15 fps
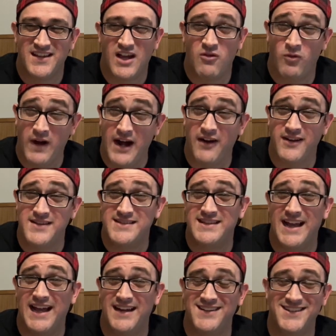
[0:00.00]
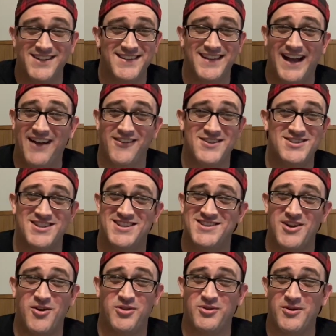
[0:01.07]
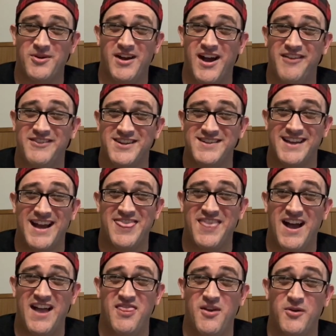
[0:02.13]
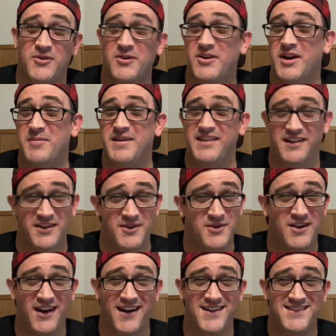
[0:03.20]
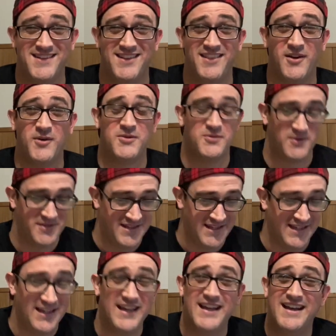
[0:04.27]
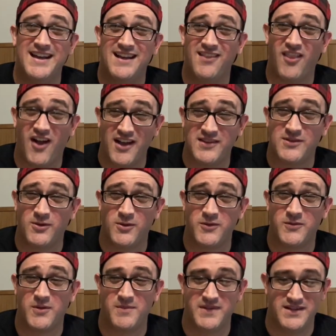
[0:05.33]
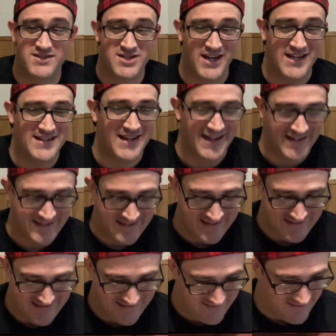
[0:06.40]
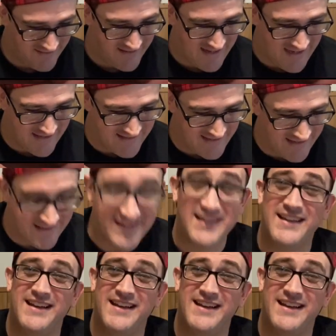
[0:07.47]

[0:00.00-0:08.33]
rare instead because I was just so thrown off because I thought those were going to be the new cards, and those were the lost souls from the J deck or the I deck.